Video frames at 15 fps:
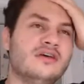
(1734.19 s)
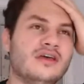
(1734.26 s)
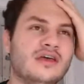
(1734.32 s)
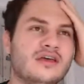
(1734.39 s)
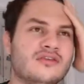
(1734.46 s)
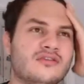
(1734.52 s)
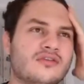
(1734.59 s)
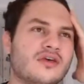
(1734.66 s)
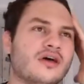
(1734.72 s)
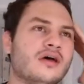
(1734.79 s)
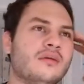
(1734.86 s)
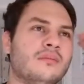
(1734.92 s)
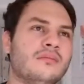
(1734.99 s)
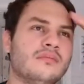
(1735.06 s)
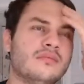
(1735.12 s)
is
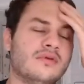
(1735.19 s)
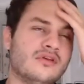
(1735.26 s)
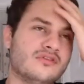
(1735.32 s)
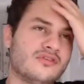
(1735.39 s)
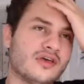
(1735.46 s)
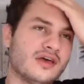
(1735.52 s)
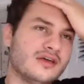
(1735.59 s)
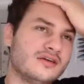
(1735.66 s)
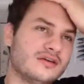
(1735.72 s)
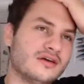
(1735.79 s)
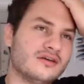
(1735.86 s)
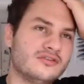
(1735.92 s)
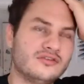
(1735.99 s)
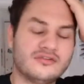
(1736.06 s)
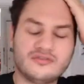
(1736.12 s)
it's like
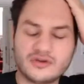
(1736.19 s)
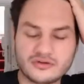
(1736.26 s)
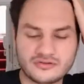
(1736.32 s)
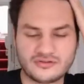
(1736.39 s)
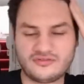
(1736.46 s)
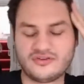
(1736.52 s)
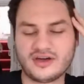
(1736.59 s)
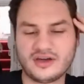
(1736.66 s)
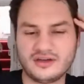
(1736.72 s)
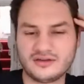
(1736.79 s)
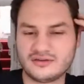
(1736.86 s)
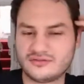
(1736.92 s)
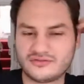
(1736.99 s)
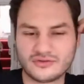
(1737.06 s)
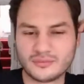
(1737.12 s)

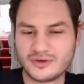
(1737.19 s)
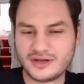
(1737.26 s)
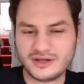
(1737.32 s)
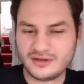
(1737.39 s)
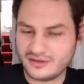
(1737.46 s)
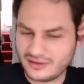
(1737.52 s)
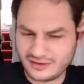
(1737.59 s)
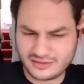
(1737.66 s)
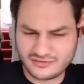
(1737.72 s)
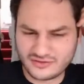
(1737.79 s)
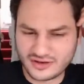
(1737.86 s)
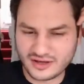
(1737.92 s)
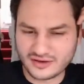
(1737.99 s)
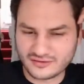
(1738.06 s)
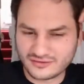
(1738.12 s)
Diversify, formerly
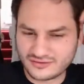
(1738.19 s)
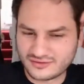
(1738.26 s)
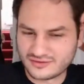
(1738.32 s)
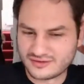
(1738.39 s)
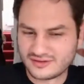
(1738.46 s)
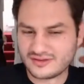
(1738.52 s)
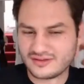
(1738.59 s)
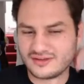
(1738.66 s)
ETHFinex.